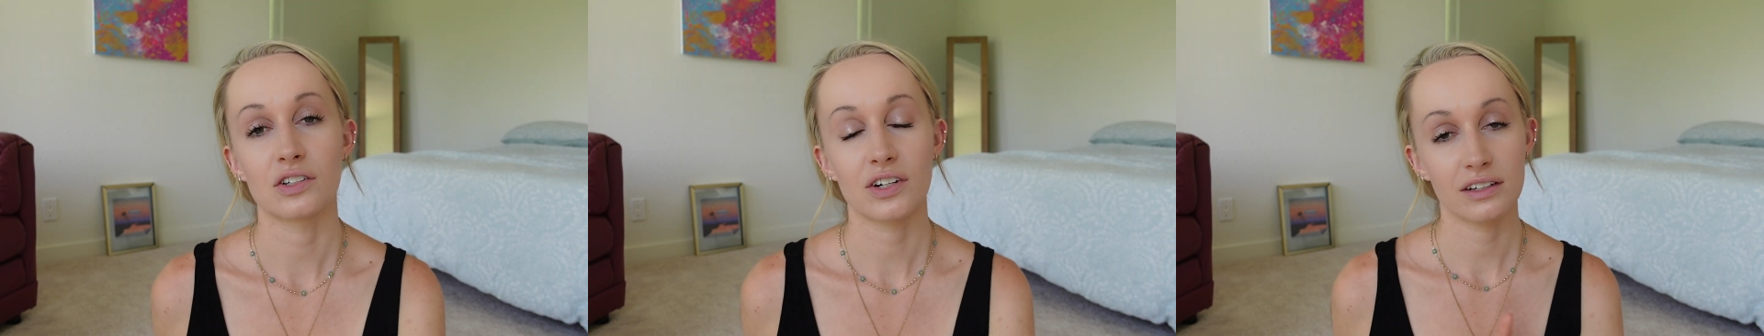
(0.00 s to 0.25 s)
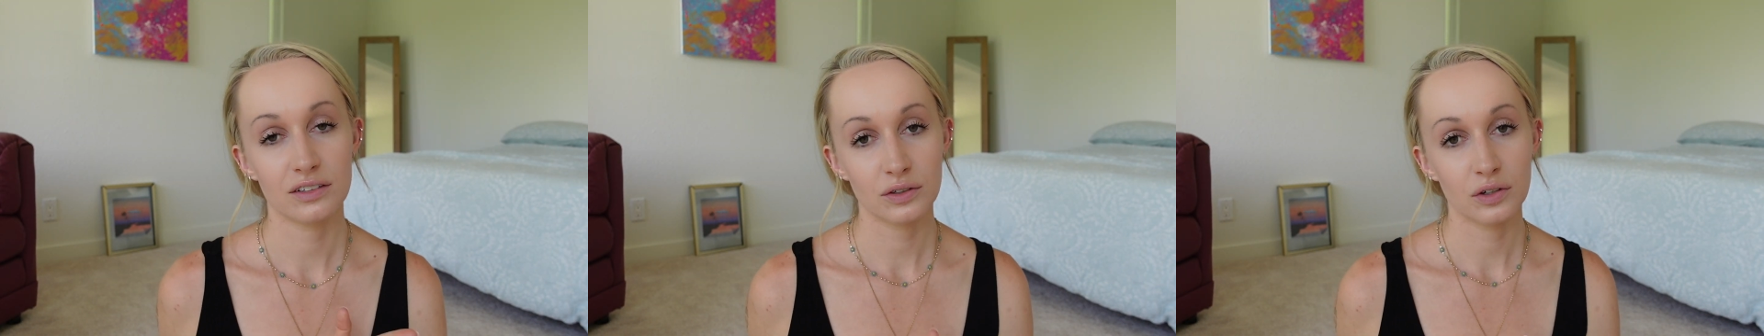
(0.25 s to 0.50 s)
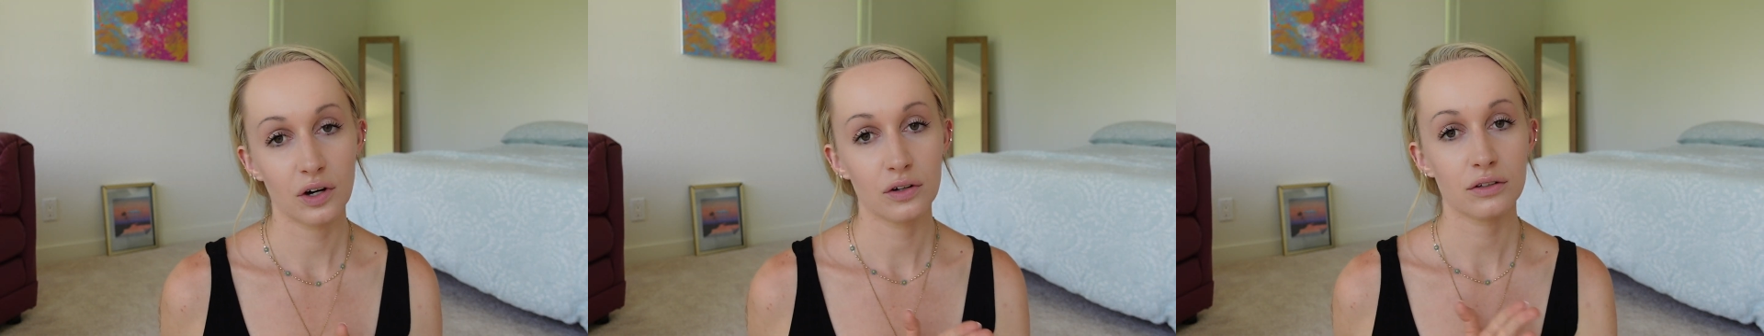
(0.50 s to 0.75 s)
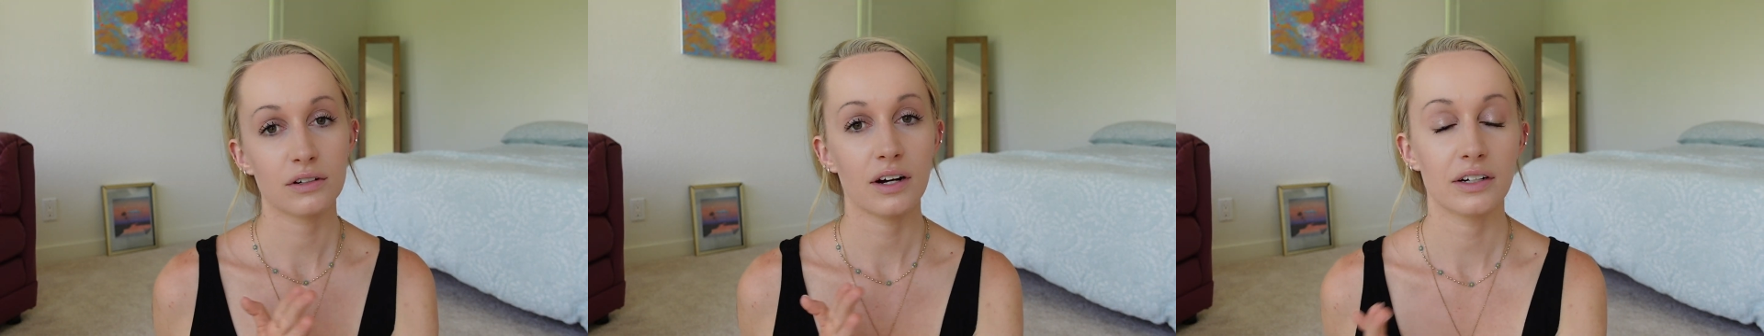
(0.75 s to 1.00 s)
As you go
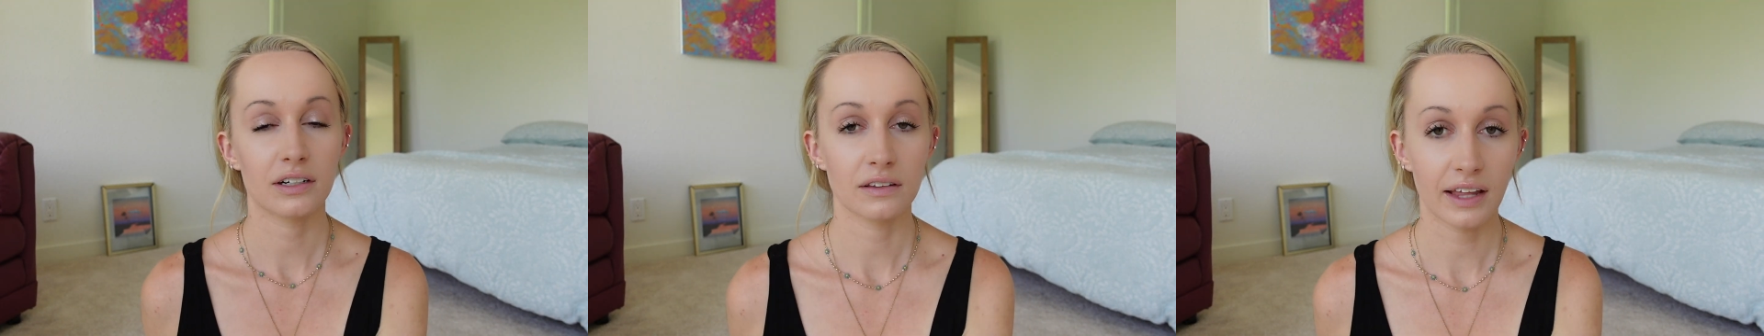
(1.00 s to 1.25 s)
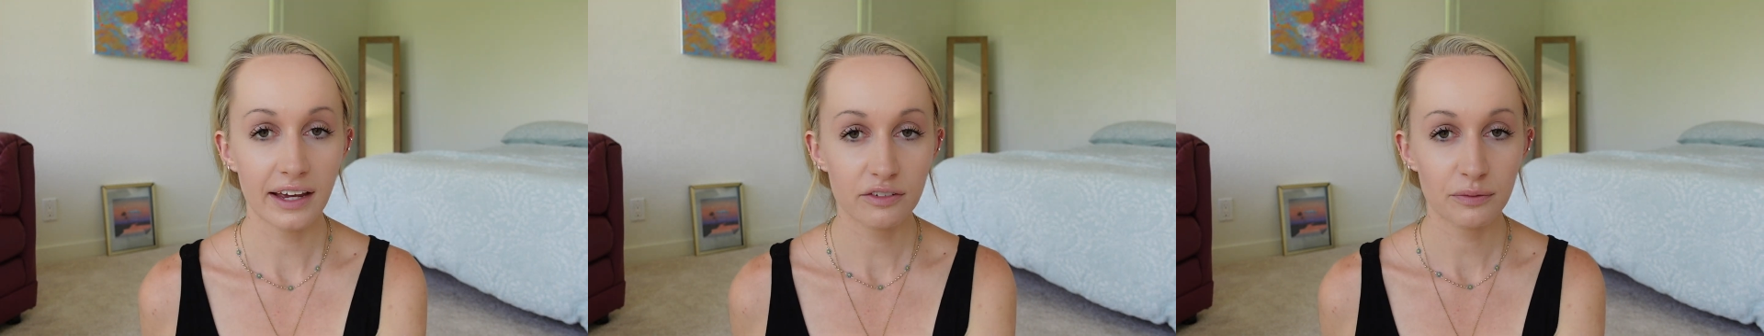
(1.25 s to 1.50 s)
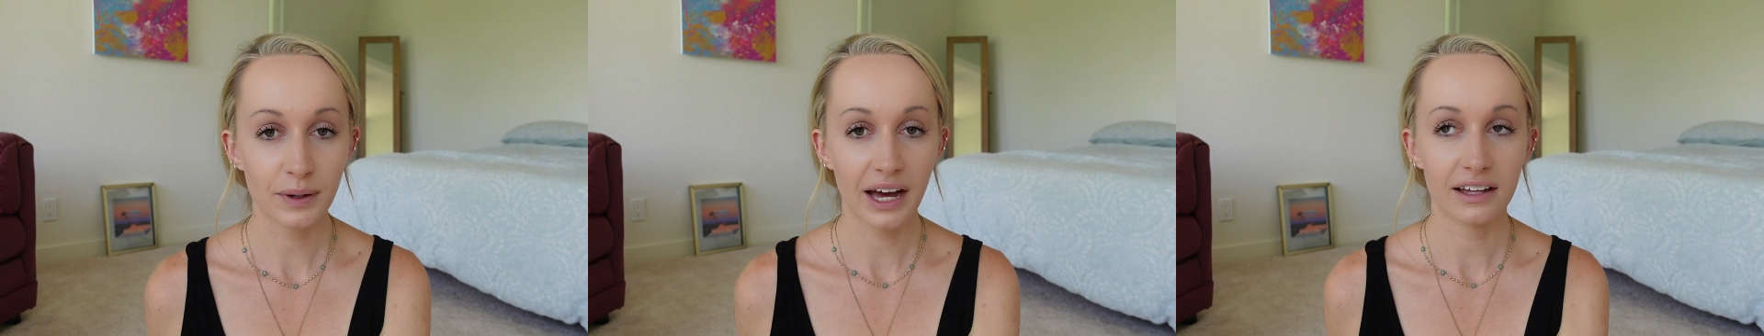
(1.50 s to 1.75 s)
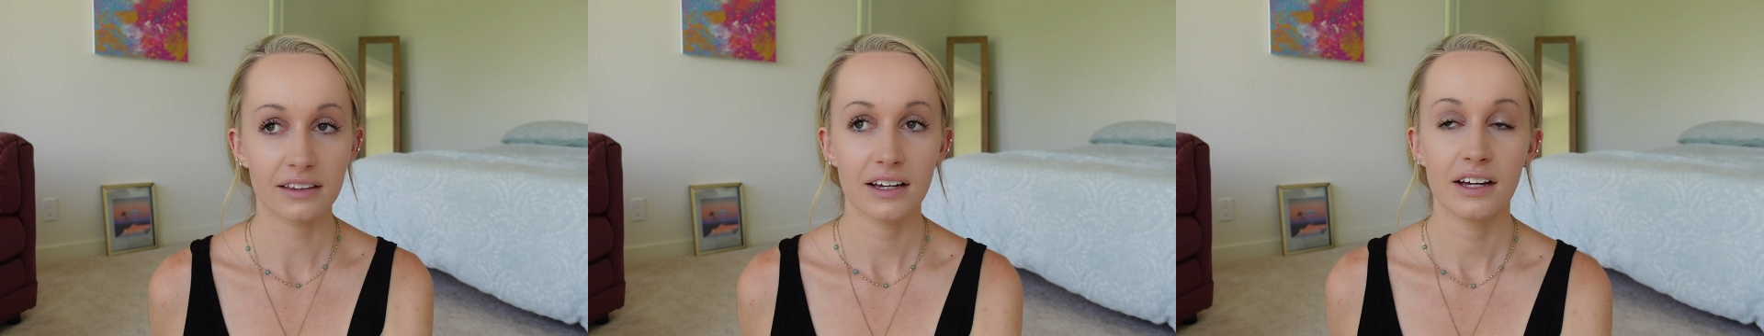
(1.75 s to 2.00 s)
throughout your life path,